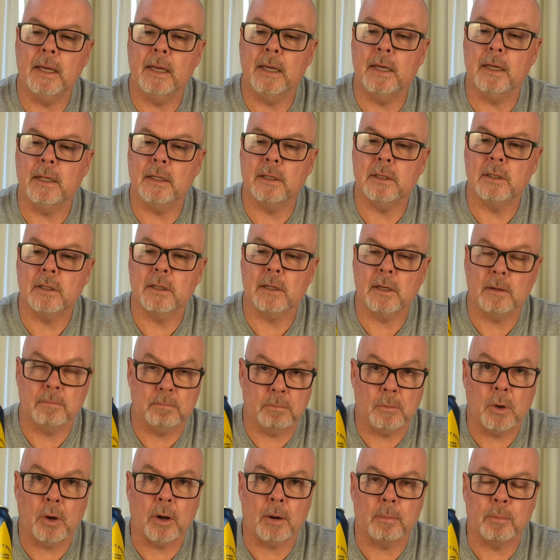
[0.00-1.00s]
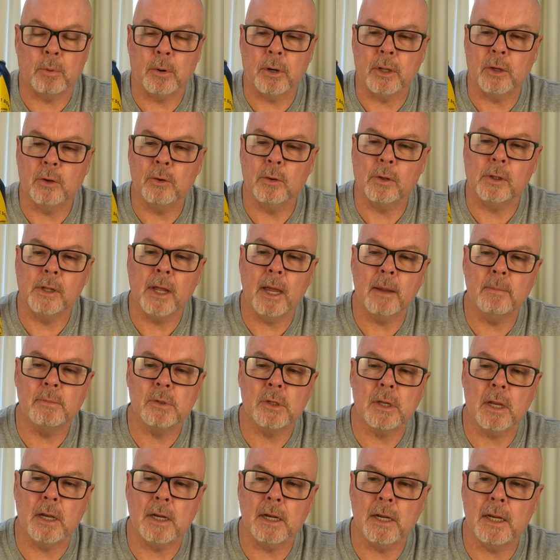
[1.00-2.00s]
it's got a pretty cool name,
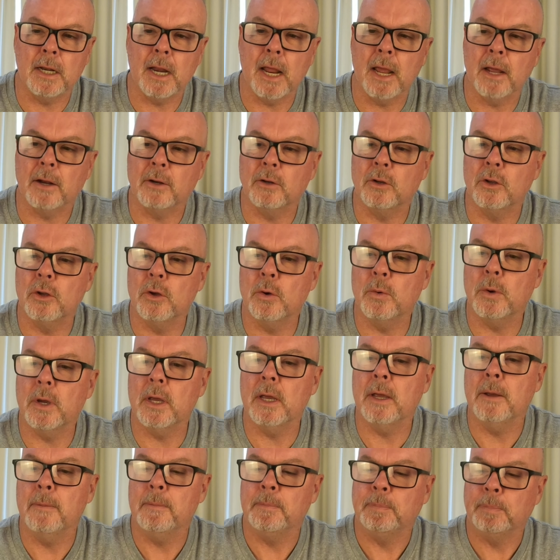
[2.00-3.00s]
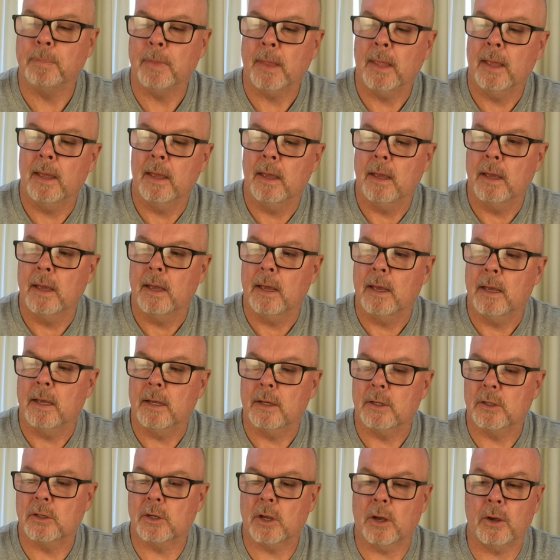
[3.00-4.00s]
Send It Down Hughie.
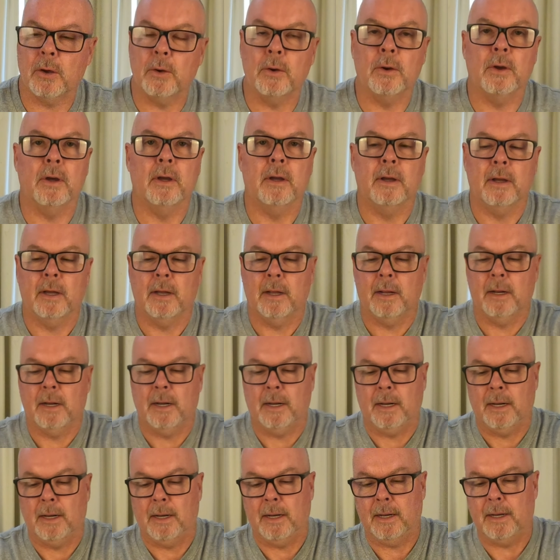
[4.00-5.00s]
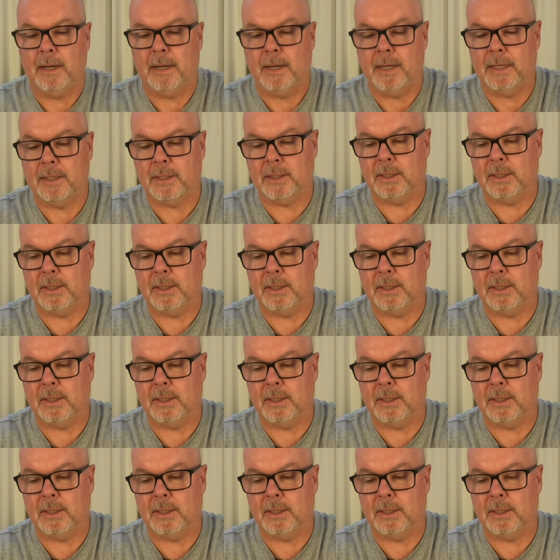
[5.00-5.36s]
So let's